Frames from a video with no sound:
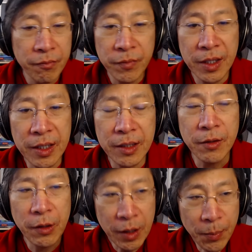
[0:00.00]
the
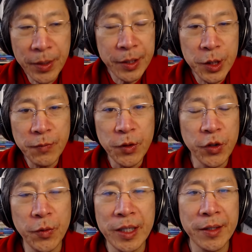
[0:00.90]
impetus for
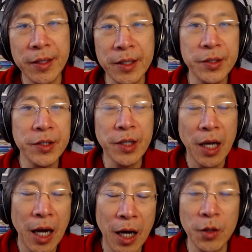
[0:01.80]
doing this
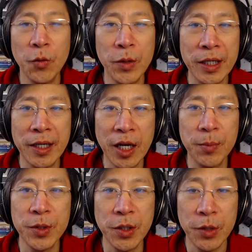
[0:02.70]
Halloween
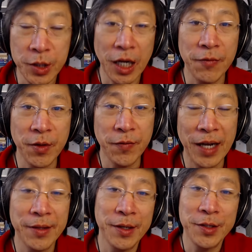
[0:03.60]
episode, aside from the
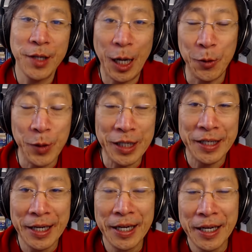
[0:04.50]
fact that it's Halloween,
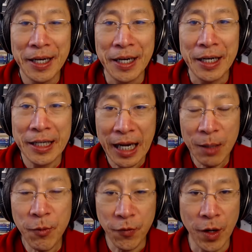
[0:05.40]
yeah. Uh,
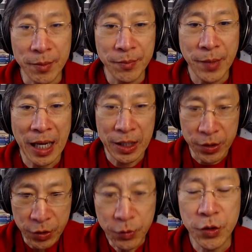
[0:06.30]
came from,
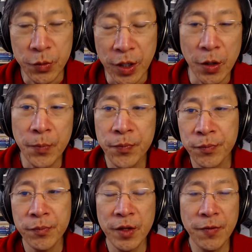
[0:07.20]
as you two know,
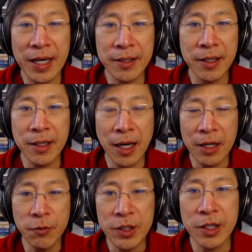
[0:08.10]
the fact that I
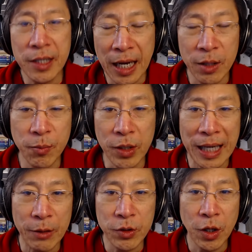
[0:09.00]
recently had a book
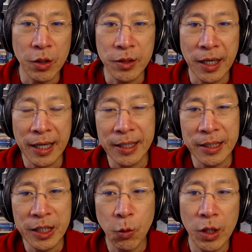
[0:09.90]
out called The
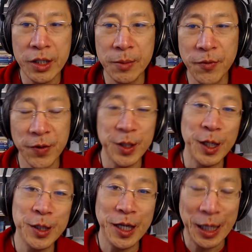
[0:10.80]
Handy Quantum
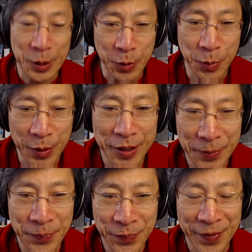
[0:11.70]
Physics Answer Book.
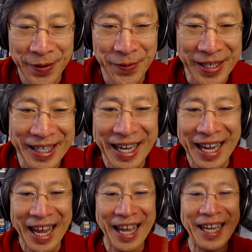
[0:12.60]
Yeah. Right.
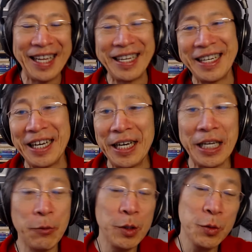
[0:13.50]
And uh,
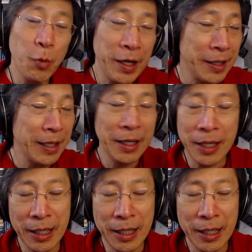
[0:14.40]
it was way, uh,